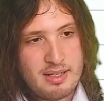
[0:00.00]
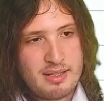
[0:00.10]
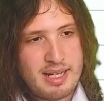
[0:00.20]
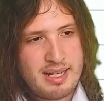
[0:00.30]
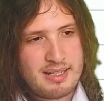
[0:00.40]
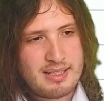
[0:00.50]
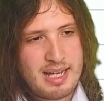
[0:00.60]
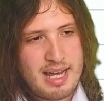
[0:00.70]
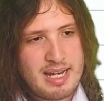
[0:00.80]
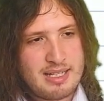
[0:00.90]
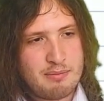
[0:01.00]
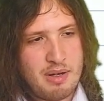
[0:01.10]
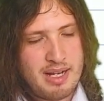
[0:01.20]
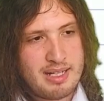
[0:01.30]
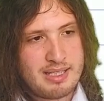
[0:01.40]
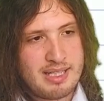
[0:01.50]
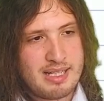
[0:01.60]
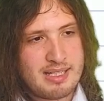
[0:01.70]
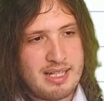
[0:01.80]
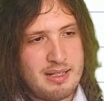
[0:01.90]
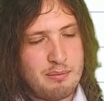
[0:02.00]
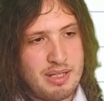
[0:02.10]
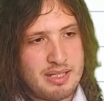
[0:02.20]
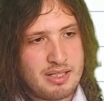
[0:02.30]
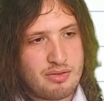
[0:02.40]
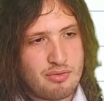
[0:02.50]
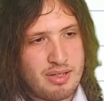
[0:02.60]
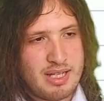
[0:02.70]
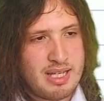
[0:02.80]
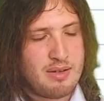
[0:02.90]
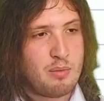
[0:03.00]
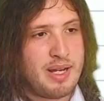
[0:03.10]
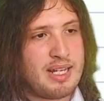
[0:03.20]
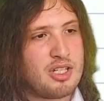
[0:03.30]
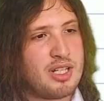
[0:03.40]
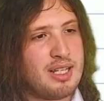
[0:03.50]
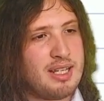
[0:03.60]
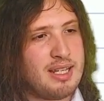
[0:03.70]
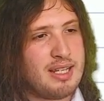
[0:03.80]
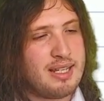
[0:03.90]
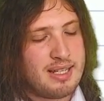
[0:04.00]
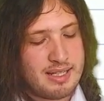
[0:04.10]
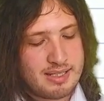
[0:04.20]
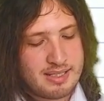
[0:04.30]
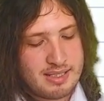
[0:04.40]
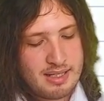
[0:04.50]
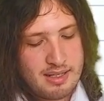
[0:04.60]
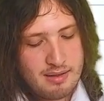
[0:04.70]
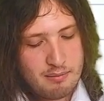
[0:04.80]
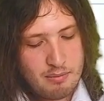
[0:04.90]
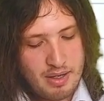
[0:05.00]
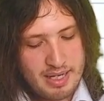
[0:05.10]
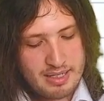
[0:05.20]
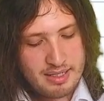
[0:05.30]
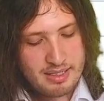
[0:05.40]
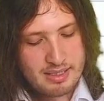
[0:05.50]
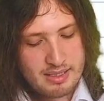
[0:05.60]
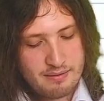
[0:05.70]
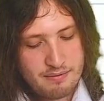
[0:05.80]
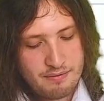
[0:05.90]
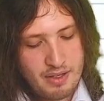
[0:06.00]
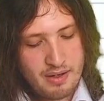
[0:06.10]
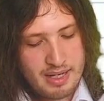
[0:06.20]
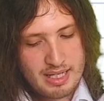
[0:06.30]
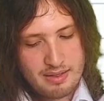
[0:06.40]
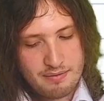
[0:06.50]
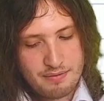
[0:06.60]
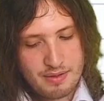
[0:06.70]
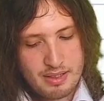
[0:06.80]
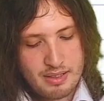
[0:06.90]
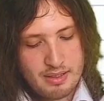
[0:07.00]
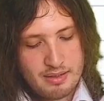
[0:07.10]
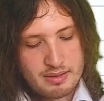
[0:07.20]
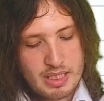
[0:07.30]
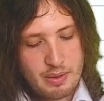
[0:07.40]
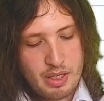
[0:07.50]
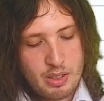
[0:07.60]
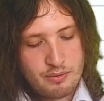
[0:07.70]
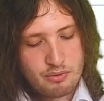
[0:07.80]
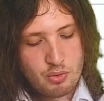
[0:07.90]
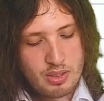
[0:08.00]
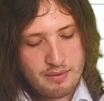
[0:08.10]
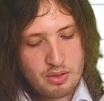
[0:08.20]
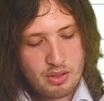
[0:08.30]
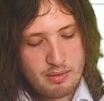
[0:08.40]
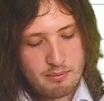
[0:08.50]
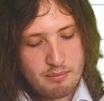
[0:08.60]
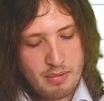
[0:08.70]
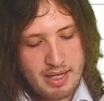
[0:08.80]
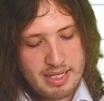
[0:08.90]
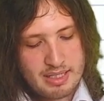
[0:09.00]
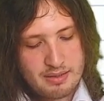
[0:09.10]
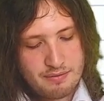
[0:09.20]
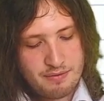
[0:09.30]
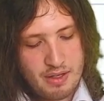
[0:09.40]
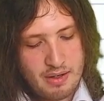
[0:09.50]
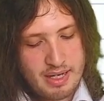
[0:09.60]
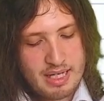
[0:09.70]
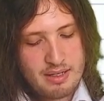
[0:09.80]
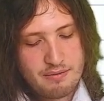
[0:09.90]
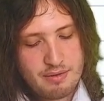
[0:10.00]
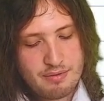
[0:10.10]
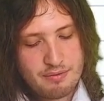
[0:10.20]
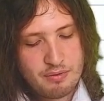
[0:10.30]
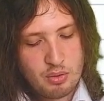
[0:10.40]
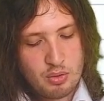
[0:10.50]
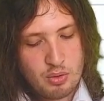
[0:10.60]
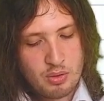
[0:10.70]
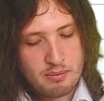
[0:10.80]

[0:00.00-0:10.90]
That's 8 minus 16 plus 3, which is minus 5. So overall, I've got minus 5 for